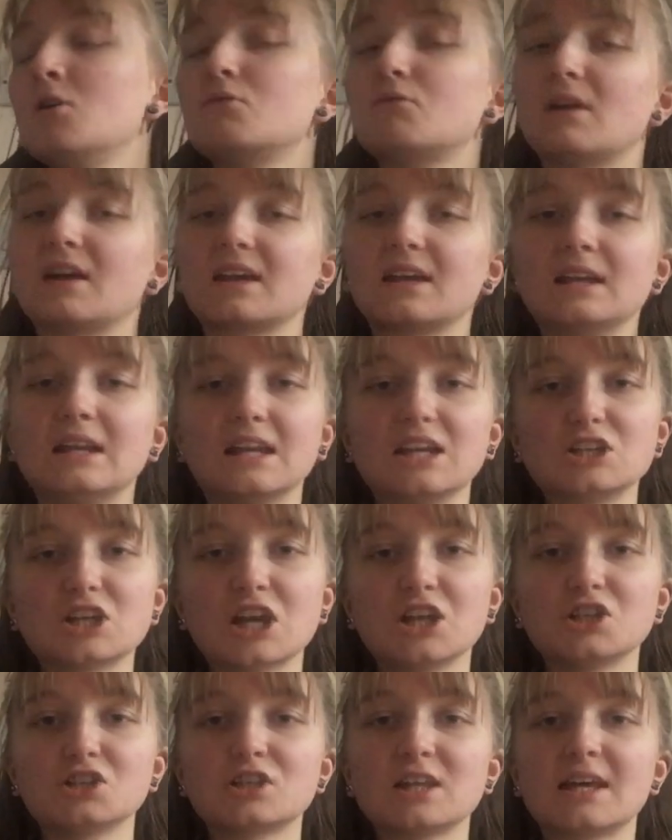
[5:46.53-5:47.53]
regularly
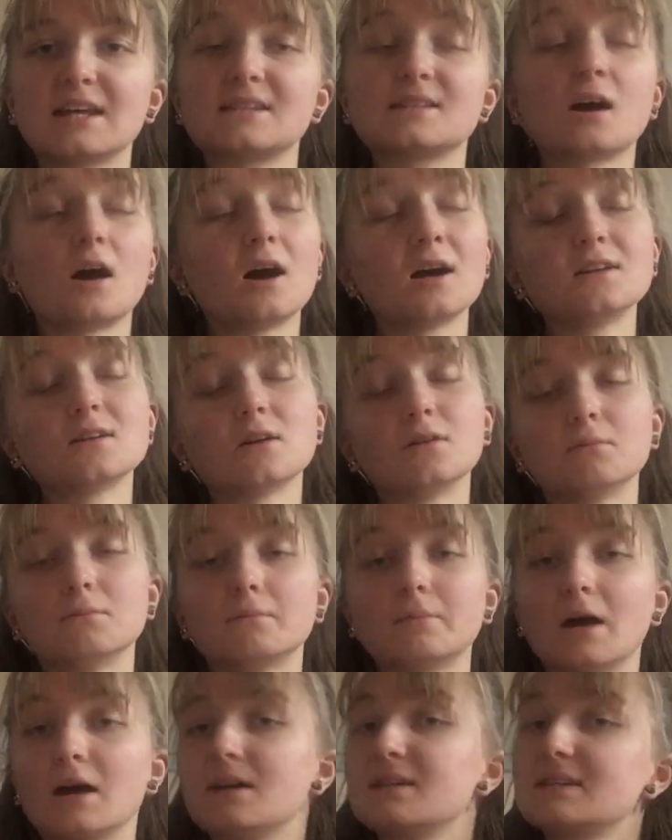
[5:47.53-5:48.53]
change this, I
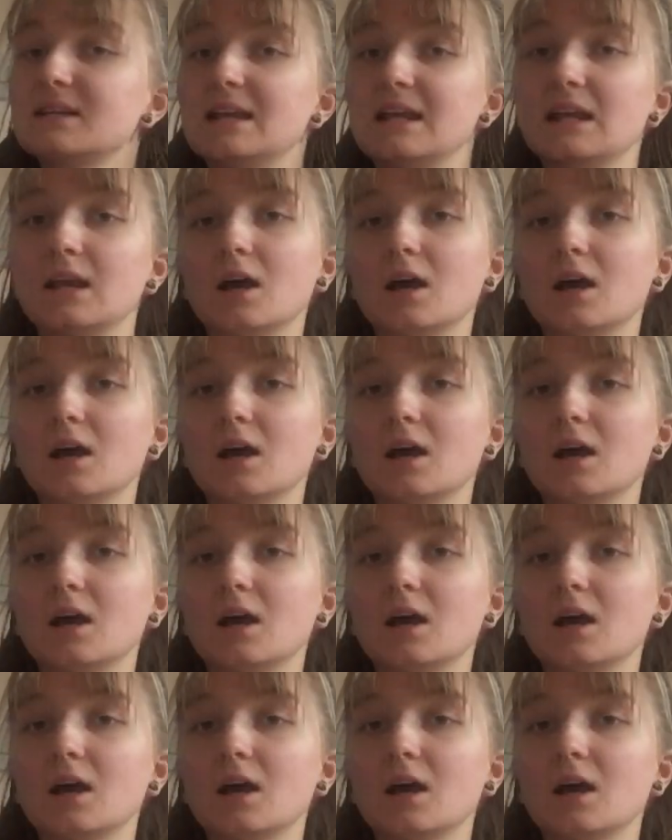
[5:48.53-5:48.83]
don't personally